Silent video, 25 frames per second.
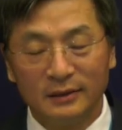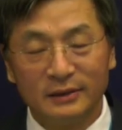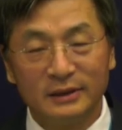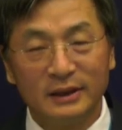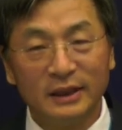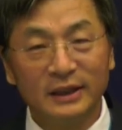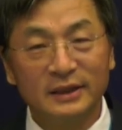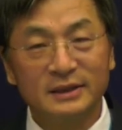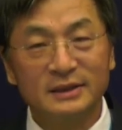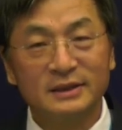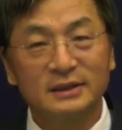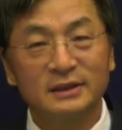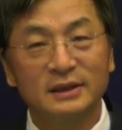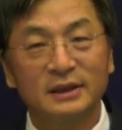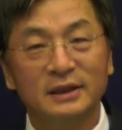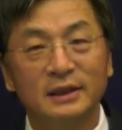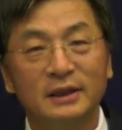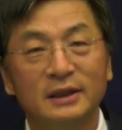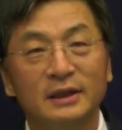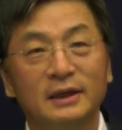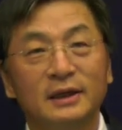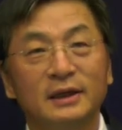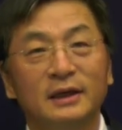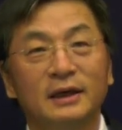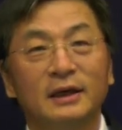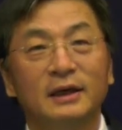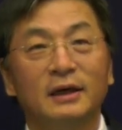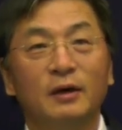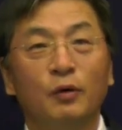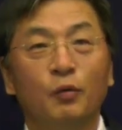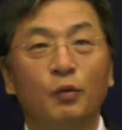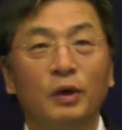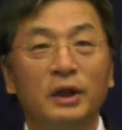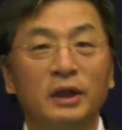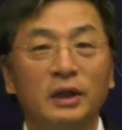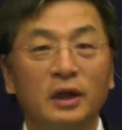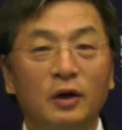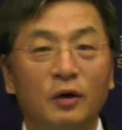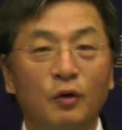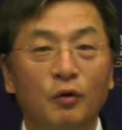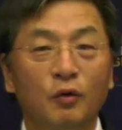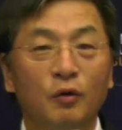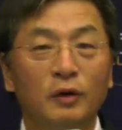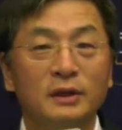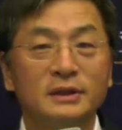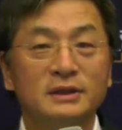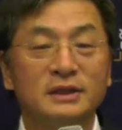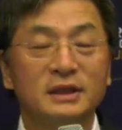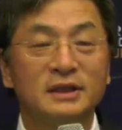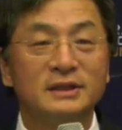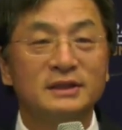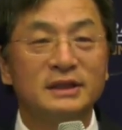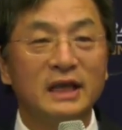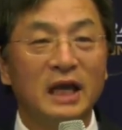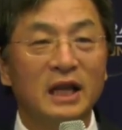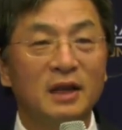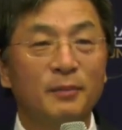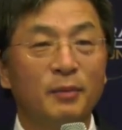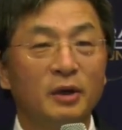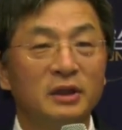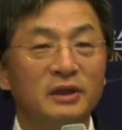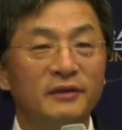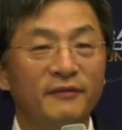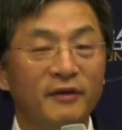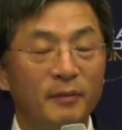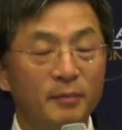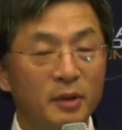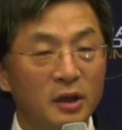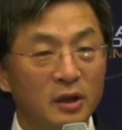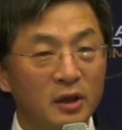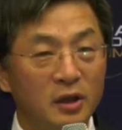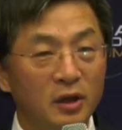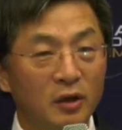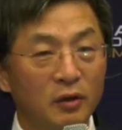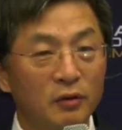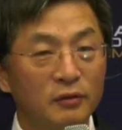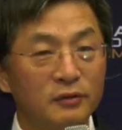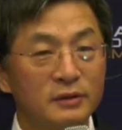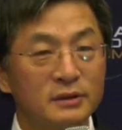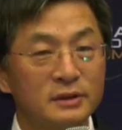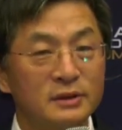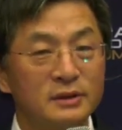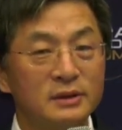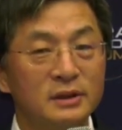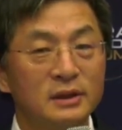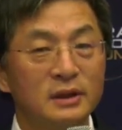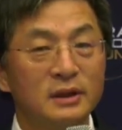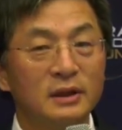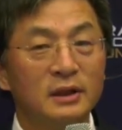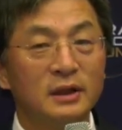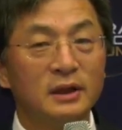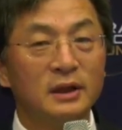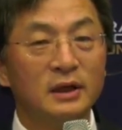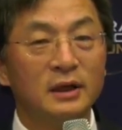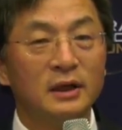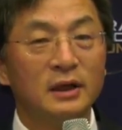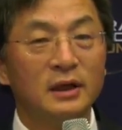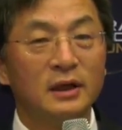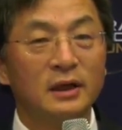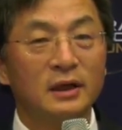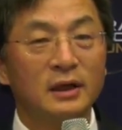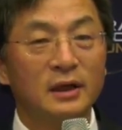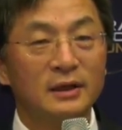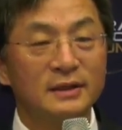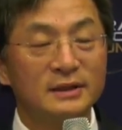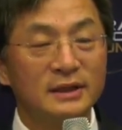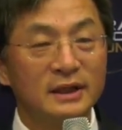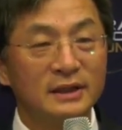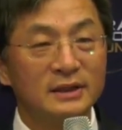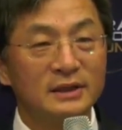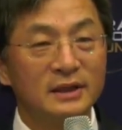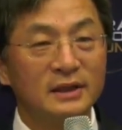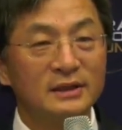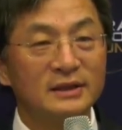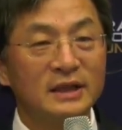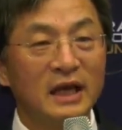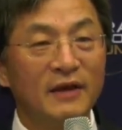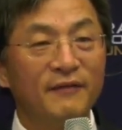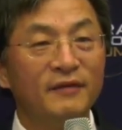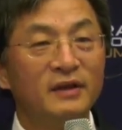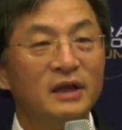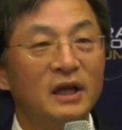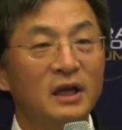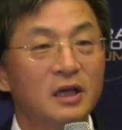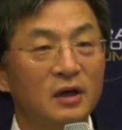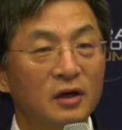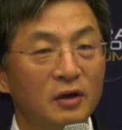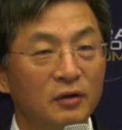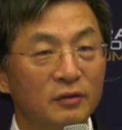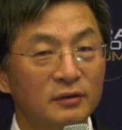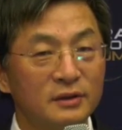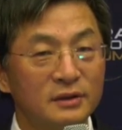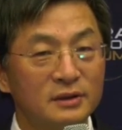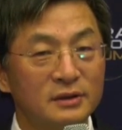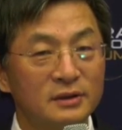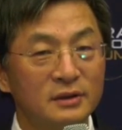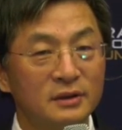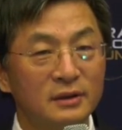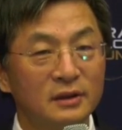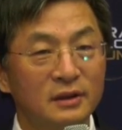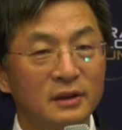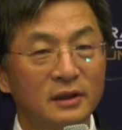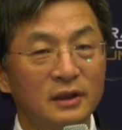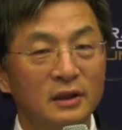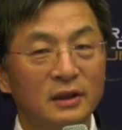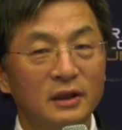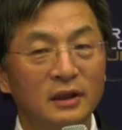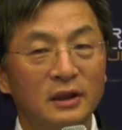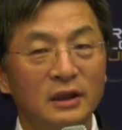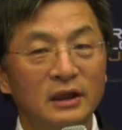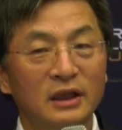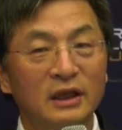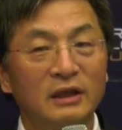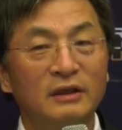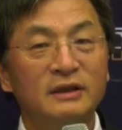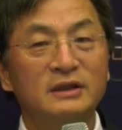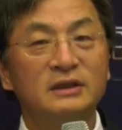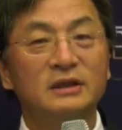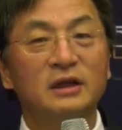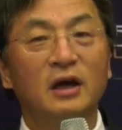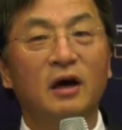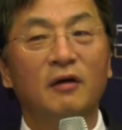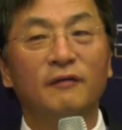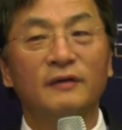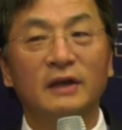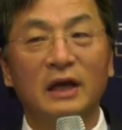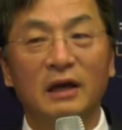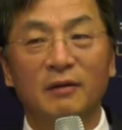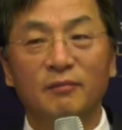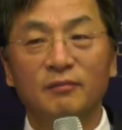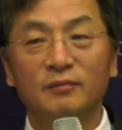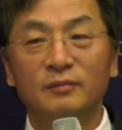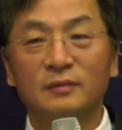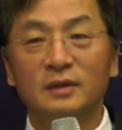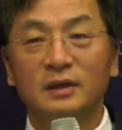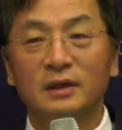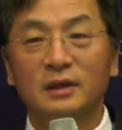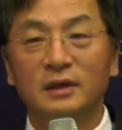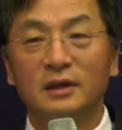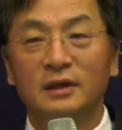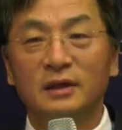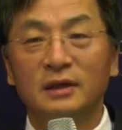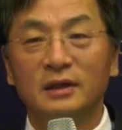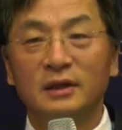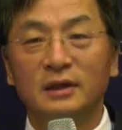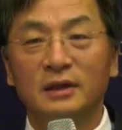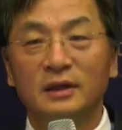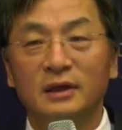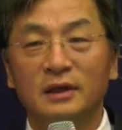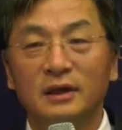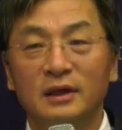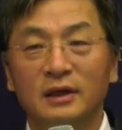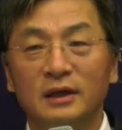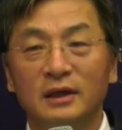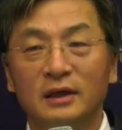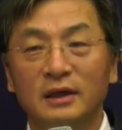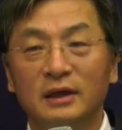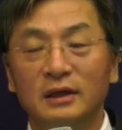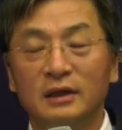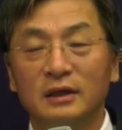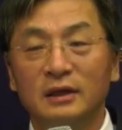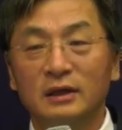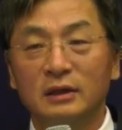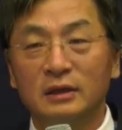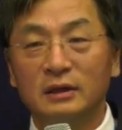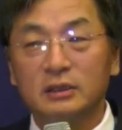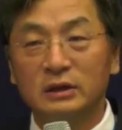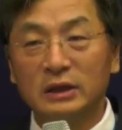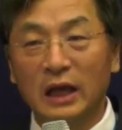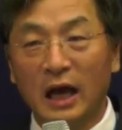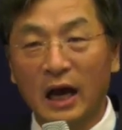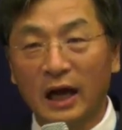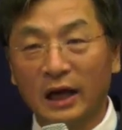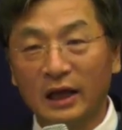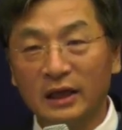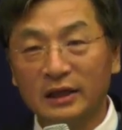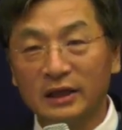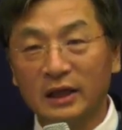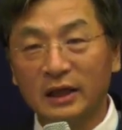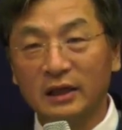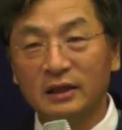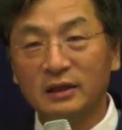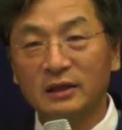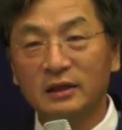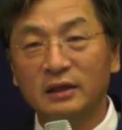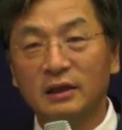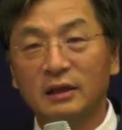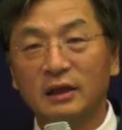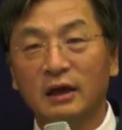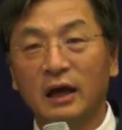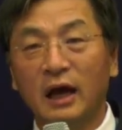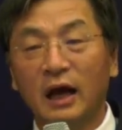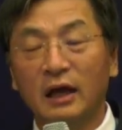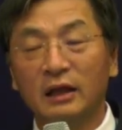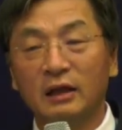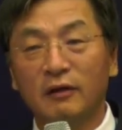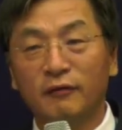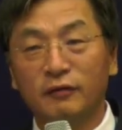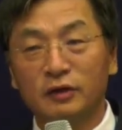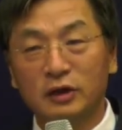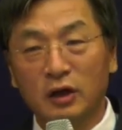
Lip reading: This, we know, sustainable development goals consists of 17 goals, each of them targeting and